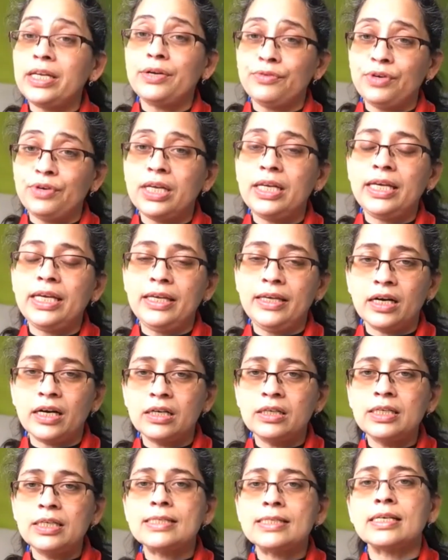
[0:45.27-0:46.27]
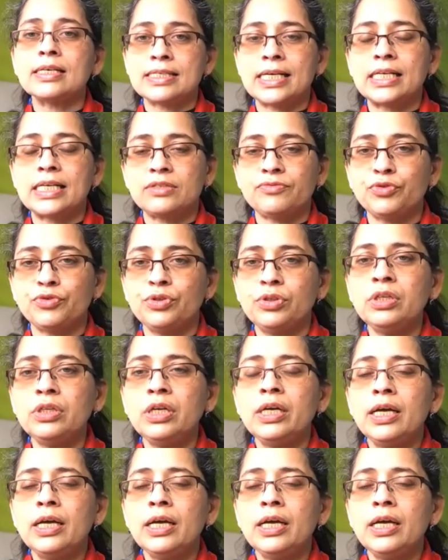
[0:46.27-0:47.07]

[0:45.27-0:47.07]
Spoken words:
really young, successful.